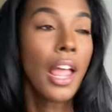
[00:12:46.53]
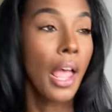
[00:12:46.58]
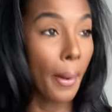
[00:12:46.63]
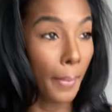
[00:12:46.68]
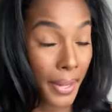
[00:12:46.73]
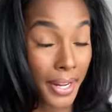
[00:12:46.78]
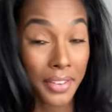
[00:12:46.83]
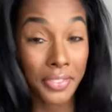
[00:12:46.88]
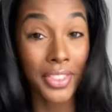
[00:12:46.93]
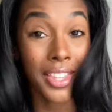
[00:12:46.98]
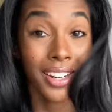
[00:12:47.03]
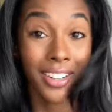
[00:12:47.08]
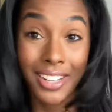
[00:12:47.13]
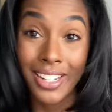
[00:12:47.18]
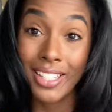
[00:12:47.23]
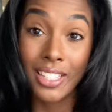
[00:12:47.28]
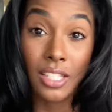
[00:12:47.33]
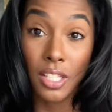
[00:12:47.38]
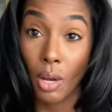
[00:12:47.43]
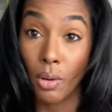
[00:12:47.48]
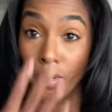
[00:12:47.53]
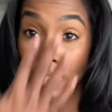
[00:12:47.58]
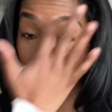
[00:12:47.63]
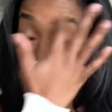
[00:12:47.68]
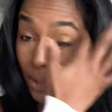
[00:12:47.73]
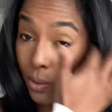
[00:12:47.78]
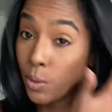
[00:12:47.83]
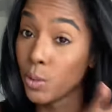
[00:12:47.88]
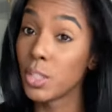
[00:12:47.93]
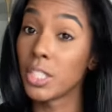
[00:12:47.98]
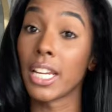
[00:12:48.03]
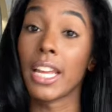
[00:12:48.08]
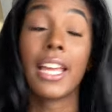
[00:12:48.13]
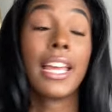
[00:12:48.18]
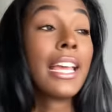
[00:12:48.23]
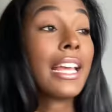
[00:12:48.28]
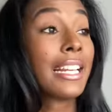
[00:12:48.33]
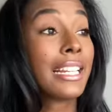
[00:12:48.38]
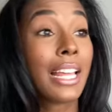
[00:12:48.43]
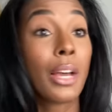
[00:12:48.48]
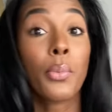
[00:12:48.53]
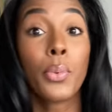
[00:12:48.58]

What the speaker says: But if there is no solution, then